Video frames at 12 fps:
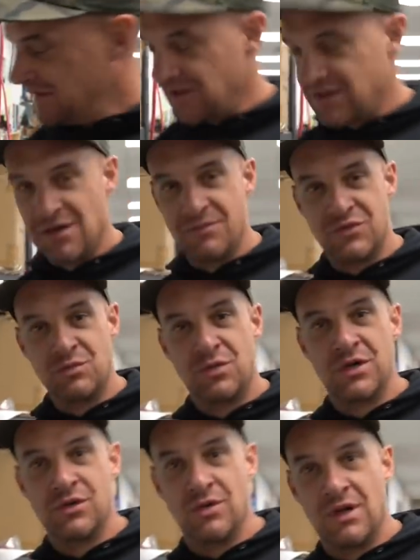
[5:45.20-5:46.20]
come to
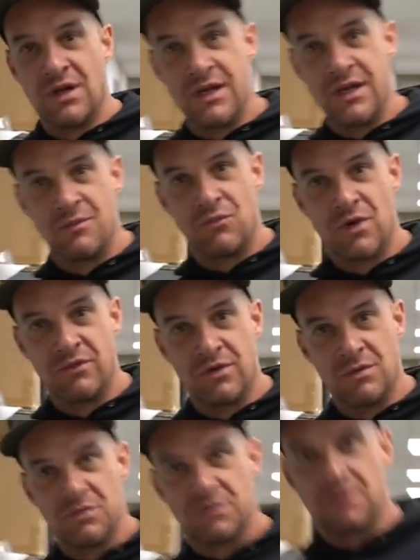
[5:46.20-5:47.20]
bring you a lame rev
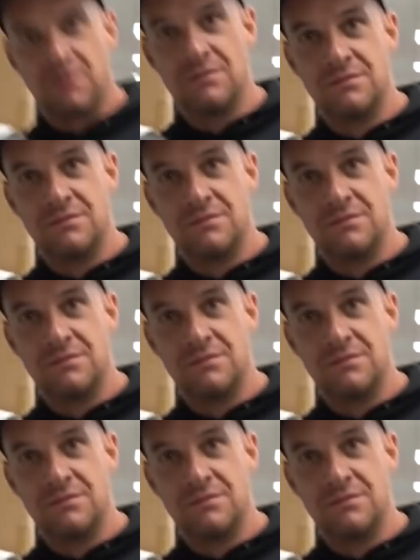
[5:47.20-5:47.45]
limiter.